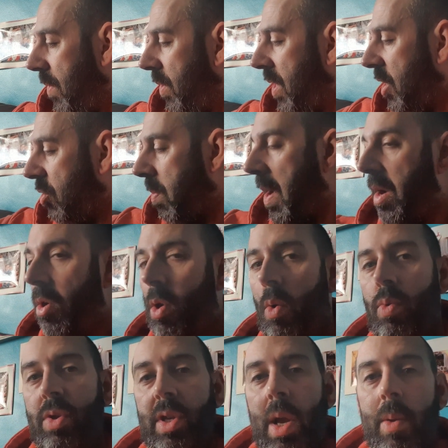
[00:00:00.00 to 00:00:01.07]
this one
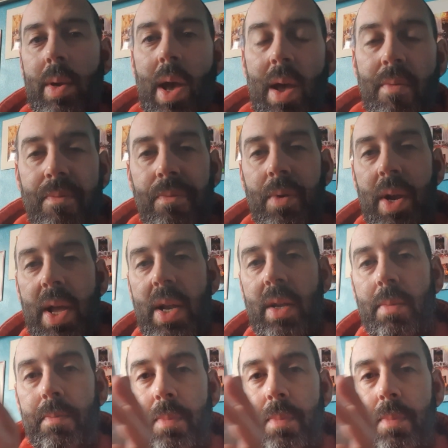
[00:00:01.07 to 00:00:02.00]
also came from there.